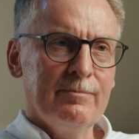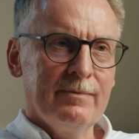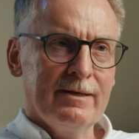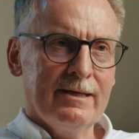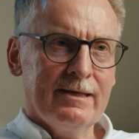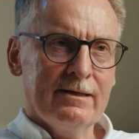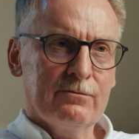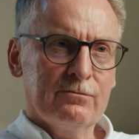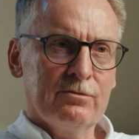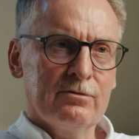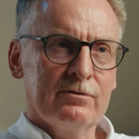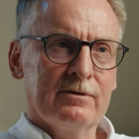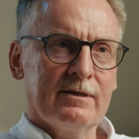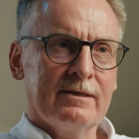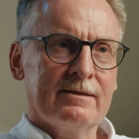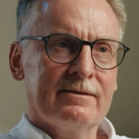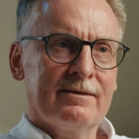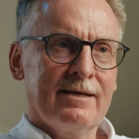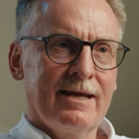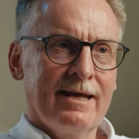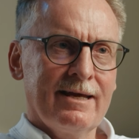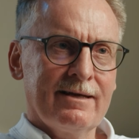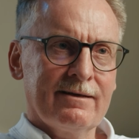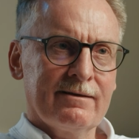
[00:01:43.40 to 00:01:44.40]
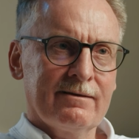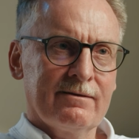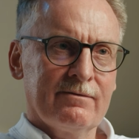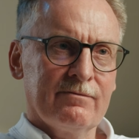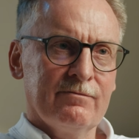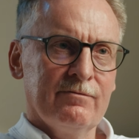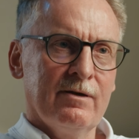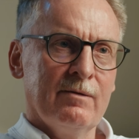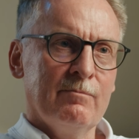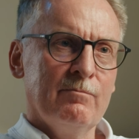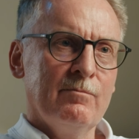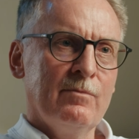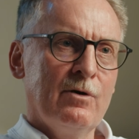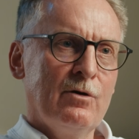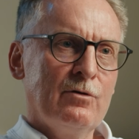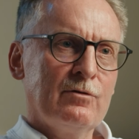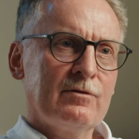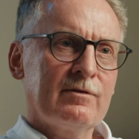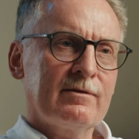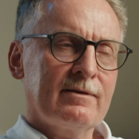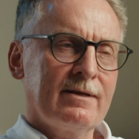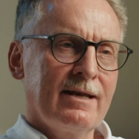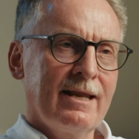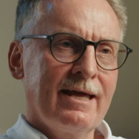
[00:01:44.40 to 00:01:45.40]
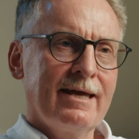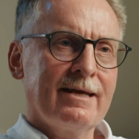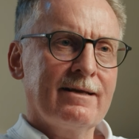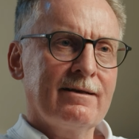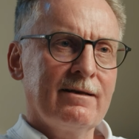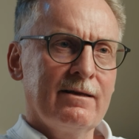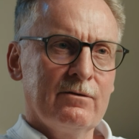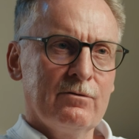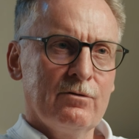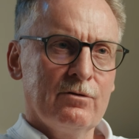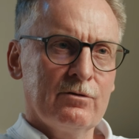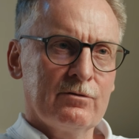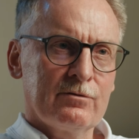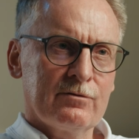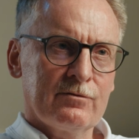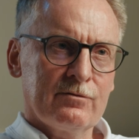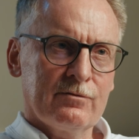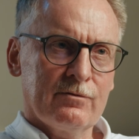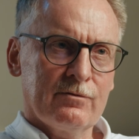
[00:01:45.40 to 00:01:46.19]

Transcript: me to detect the most likelihood